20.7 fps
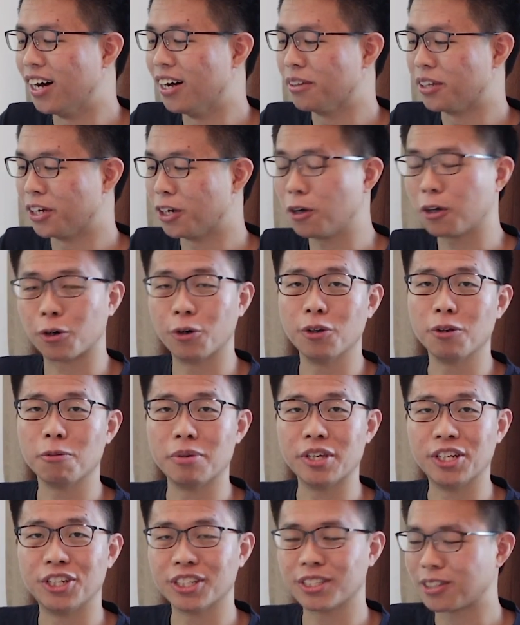They're not going to
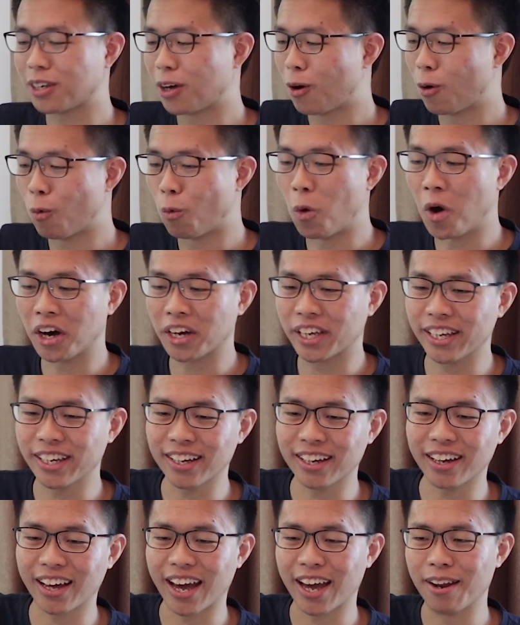be just
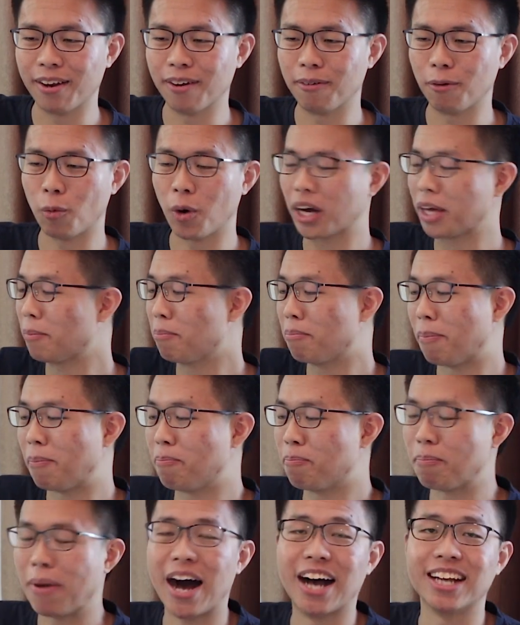walking
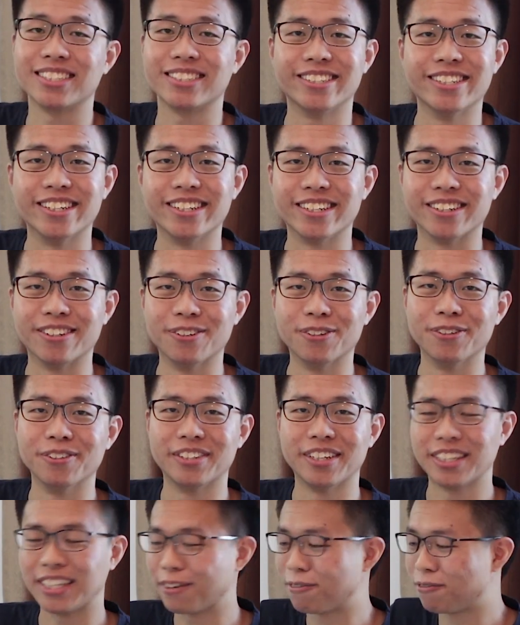past it, you know.
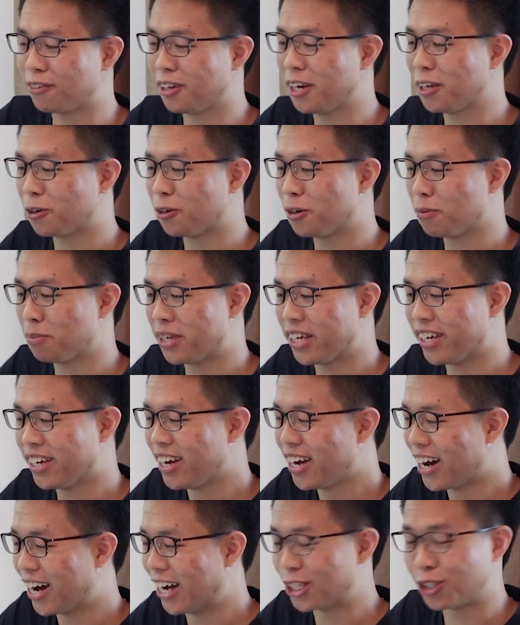They're definitely going to be
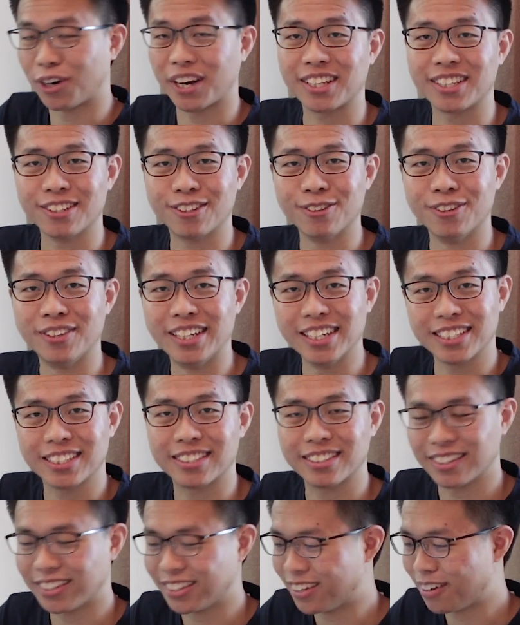attracted to
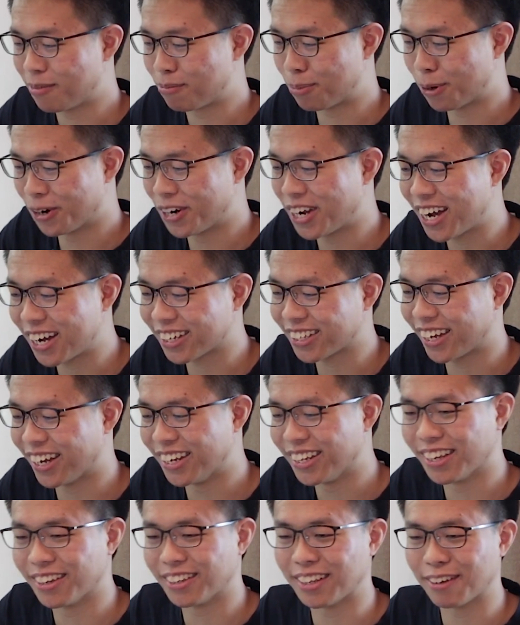this product
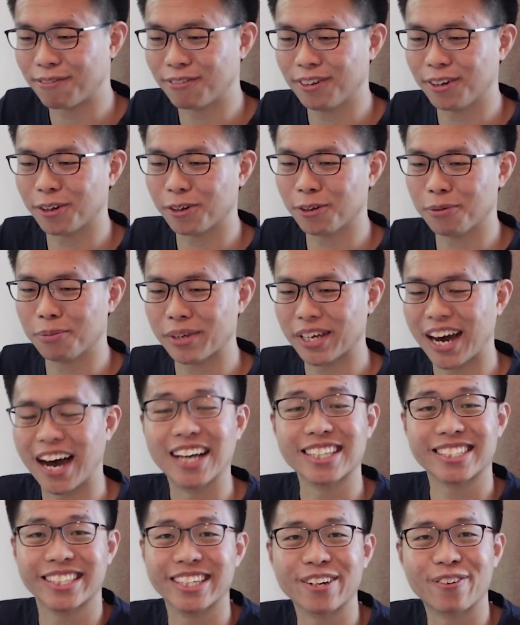and they're definitely going to be
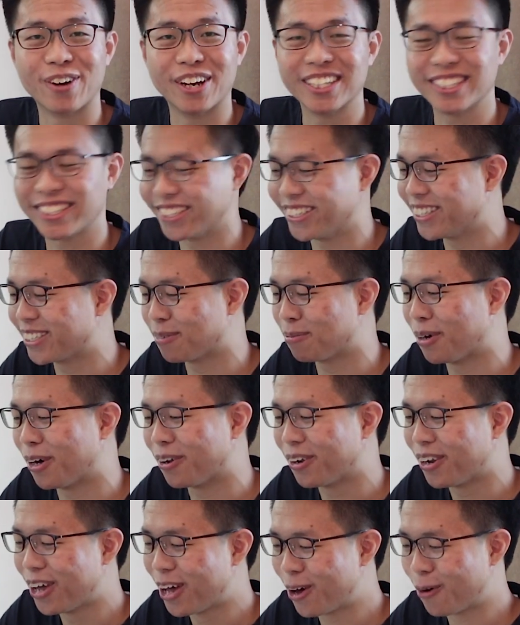asking questions
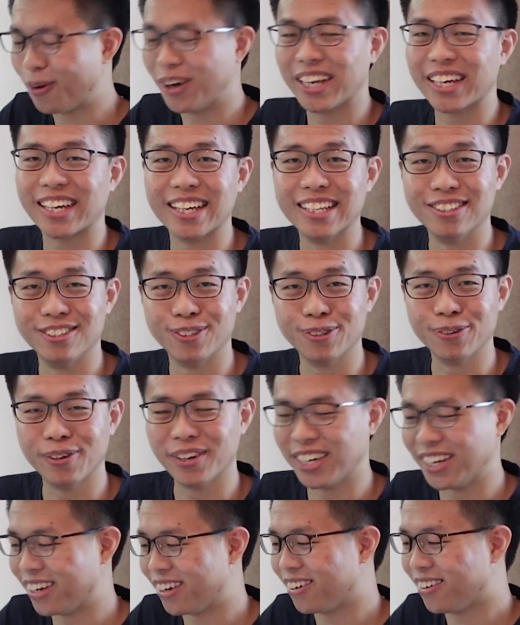about what it can do
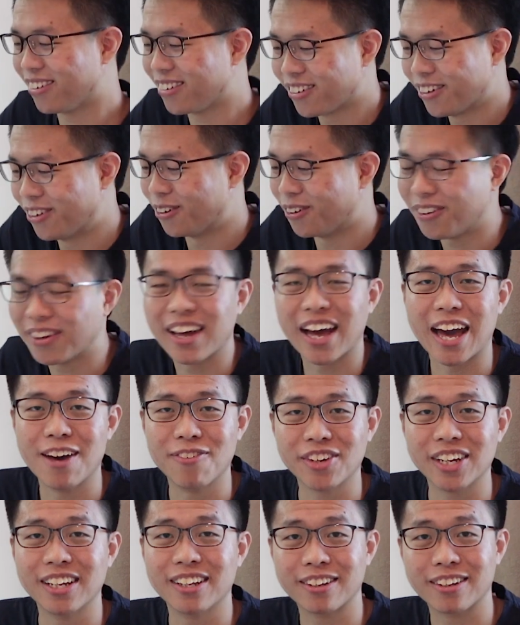and, you know,
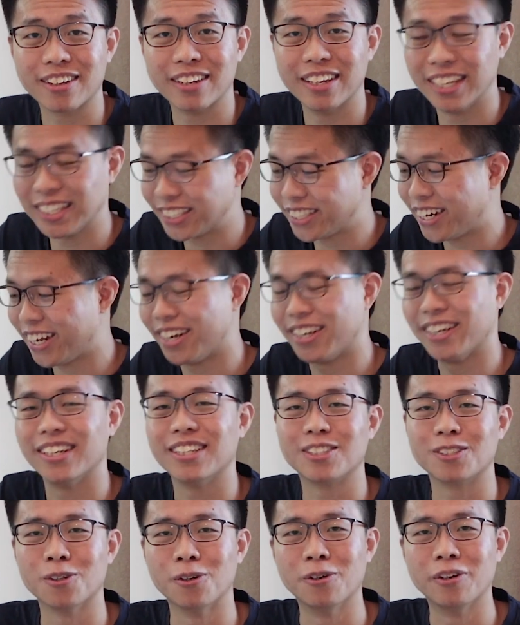having a listen at
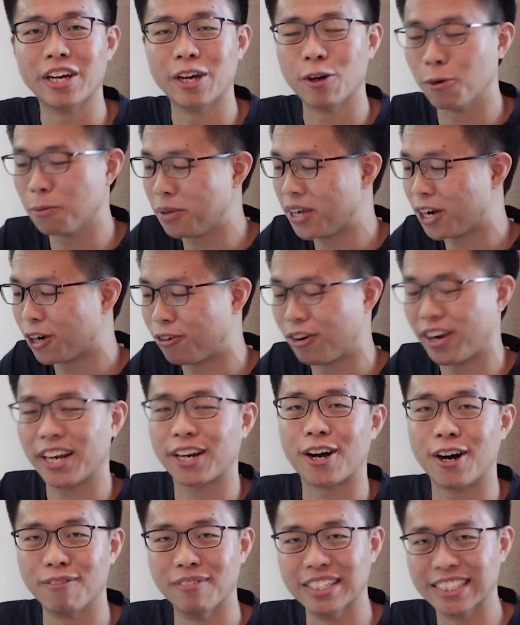it. So it will be a great
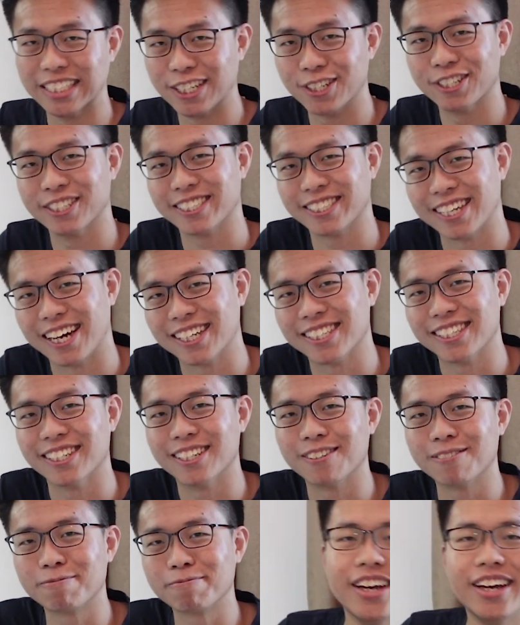conversation starter.